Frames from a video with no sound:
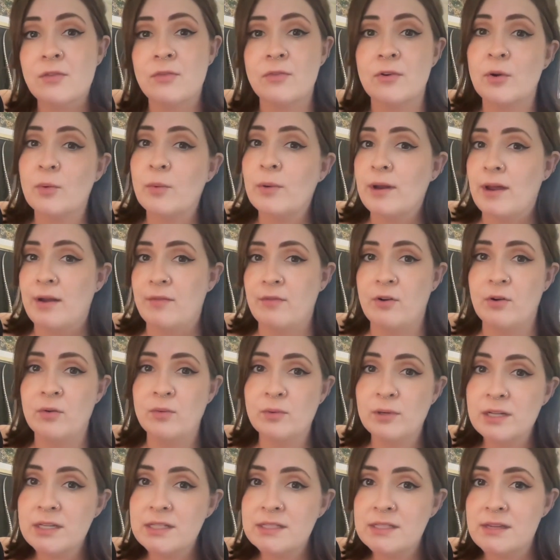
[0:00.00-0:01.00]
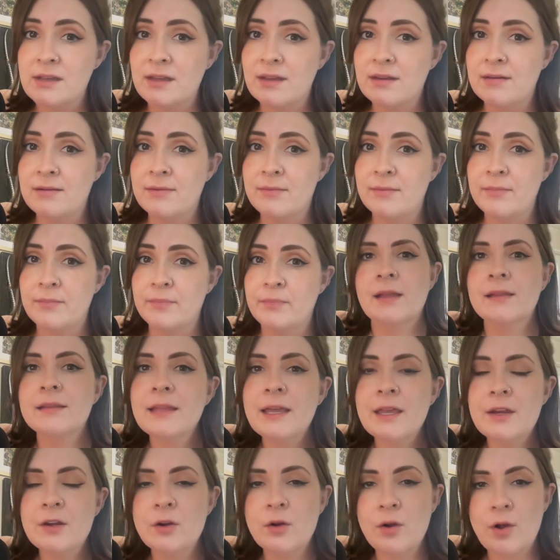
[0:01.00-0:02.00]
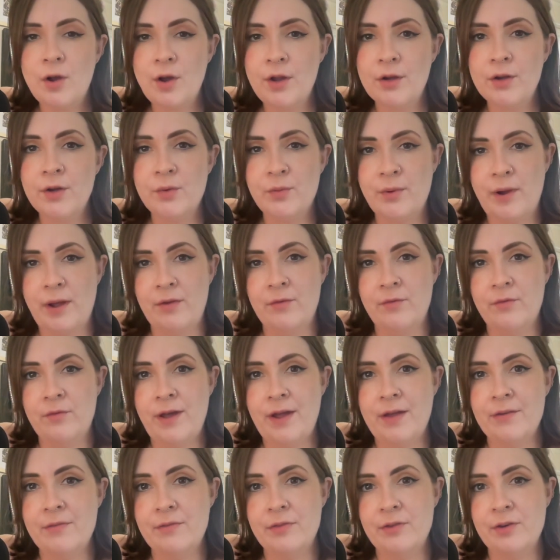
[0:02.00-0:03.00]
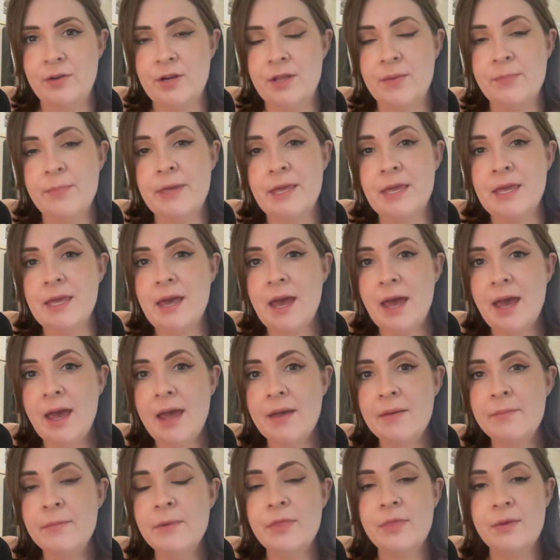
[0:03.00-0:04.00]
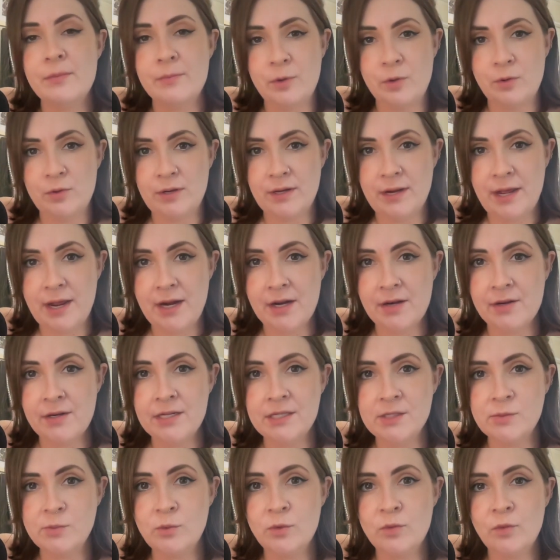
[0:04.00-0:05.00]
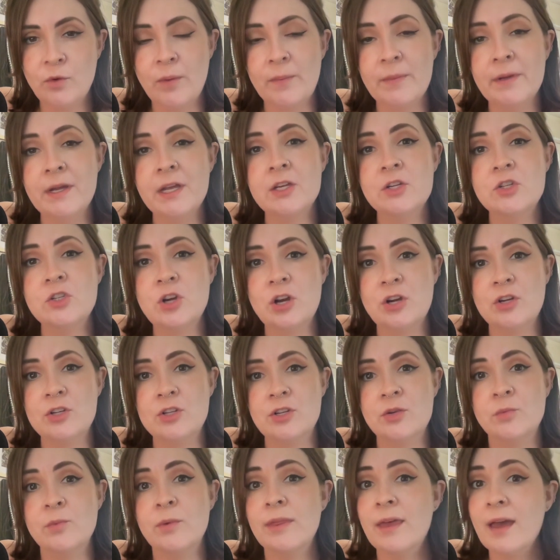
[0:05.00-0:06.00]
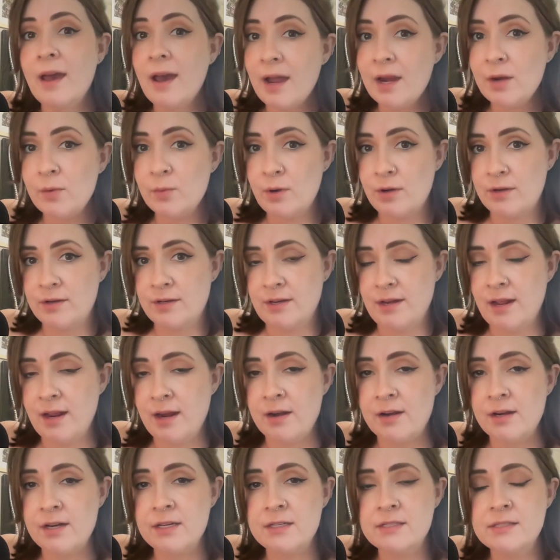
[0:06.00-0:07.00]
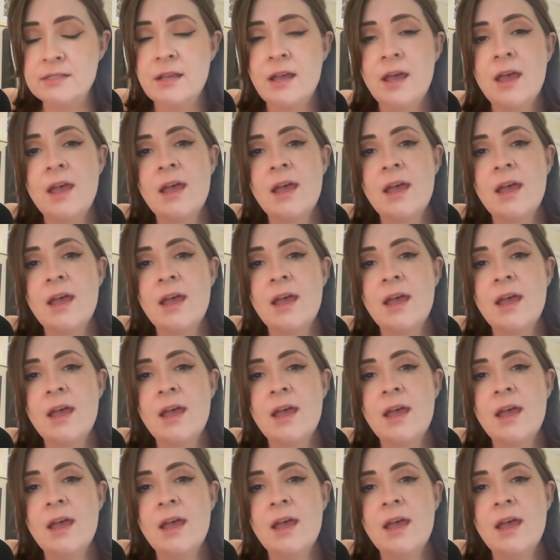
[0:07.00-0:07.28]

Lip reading: for whatever reason. Later on, around 5:30 p.m., the moon in Aries will form a conjunction with Chiron in Aries.